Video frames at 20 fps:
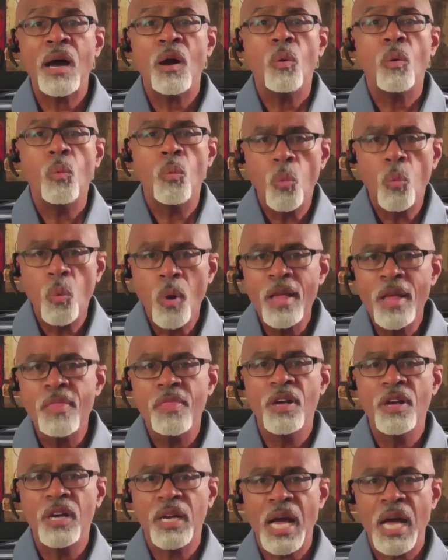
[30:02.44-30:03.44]
what
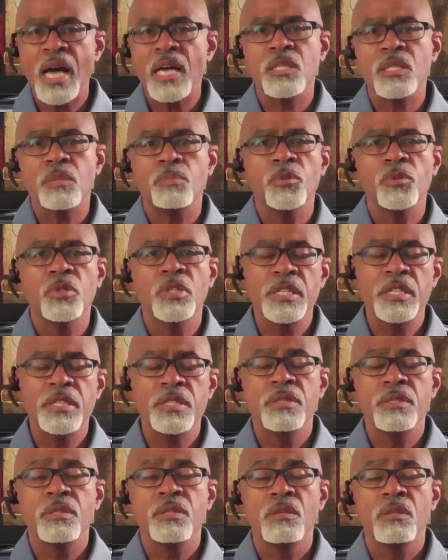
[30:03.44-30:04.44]
the gospel
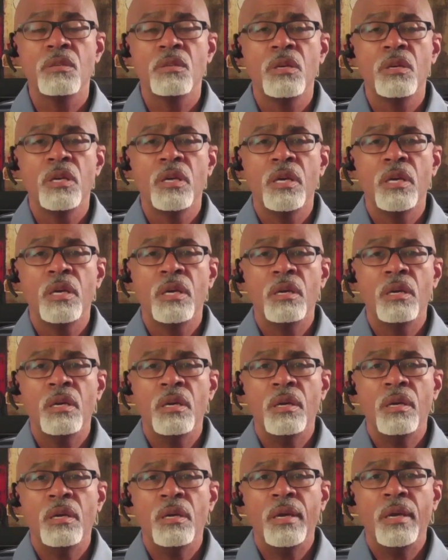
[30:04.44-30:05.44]
is,
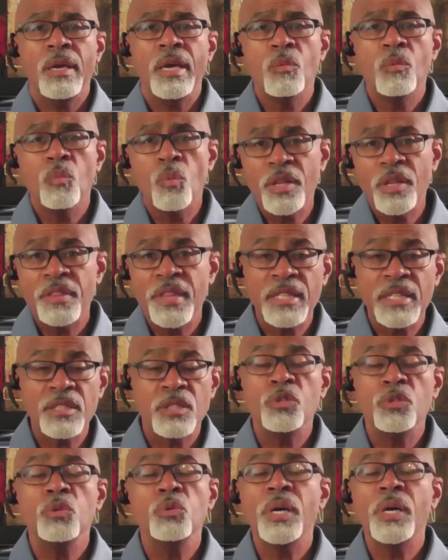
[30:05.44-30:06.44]
and what that
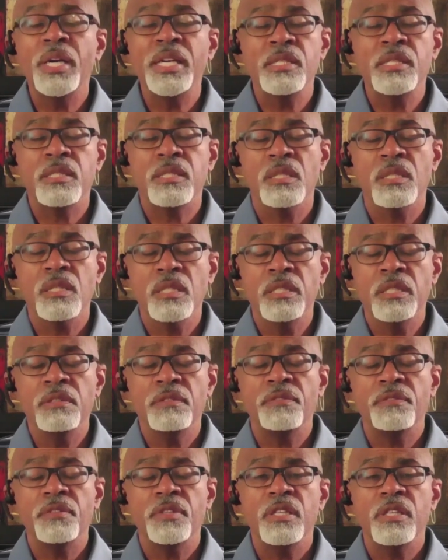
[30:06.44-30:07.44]
two ways to live
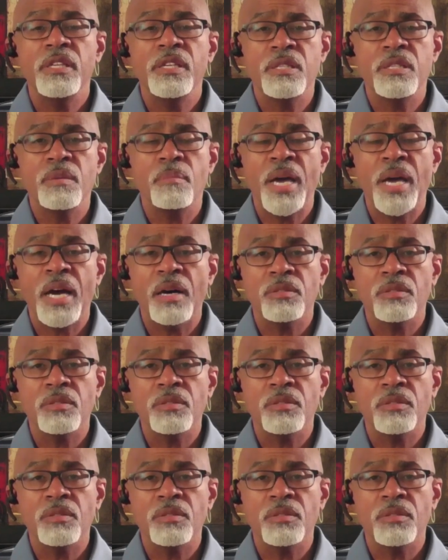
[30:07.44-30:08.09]
is about.